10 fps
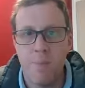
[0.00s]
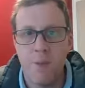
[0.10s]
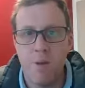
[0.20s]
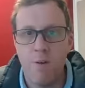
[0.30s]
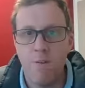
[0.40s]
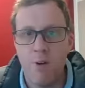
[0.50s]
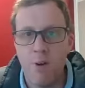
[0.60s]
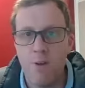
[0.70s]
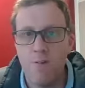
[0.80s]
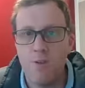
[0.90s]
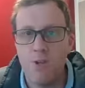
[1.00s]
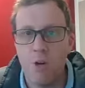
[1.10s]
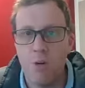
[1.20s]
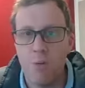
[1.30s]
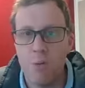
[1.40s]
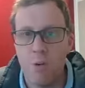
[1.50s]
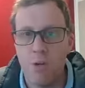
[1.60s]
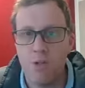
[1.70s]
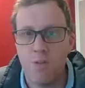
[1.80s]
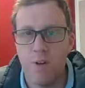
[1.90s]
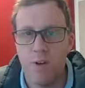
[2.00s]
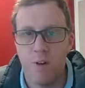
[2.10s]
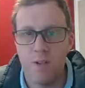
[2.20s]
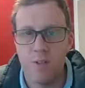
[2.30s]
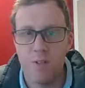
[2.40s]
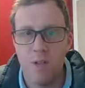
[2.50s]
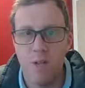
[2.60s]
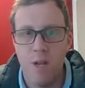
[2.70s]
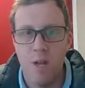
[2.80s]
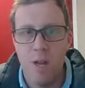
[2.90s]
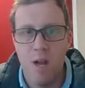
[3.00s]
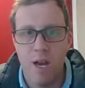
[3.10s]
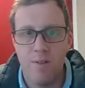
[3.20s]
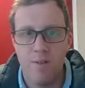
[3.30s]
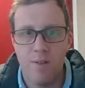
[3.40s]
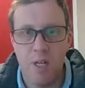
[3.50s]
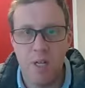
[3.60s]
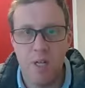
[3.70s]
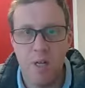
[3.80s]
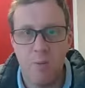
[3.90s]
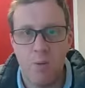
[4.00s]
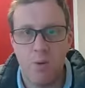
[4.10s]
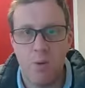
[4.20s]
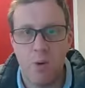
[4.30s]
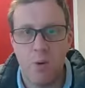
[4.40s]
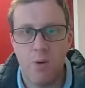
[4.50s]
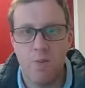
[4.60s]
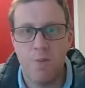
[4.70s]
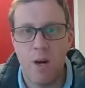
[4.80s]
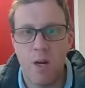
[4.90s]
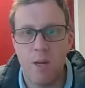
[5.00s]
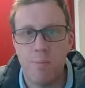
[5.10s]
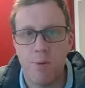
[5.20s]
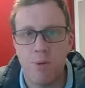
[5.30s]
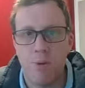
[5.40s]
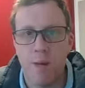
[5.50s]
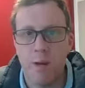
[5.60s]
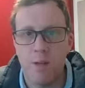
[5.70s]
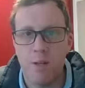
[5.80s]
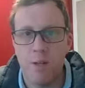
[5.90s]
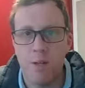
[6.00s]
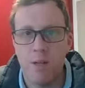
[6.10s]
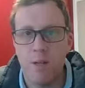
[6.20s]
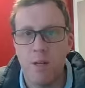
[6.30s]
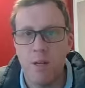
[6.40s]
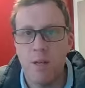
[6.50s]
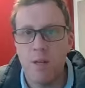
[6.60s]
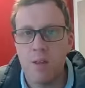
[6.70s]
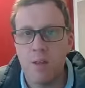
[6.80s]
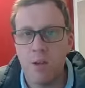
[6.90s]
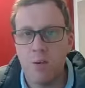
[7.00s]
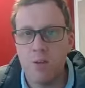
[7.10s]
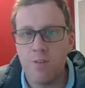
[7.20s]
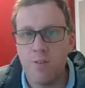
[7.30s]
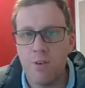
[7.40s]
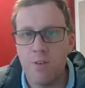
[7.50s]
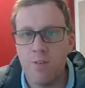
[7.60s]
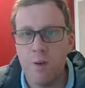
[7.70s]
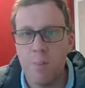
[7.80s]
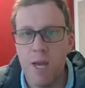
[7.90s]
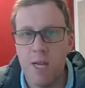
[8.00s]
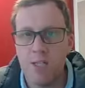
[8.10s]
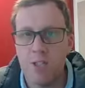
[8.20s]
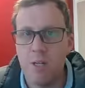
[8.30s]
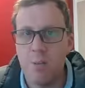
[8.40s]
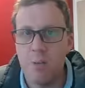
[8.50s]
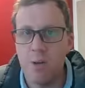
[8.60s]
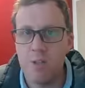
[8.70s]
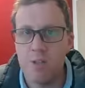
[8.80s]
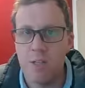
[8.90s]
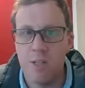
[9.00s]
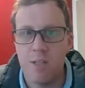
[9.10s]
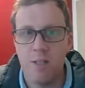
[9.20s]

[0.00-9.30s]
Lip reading: You have heard of Job's perseverance and have seen what the Lord finally brought about. The Lord is full of compassion and mercy.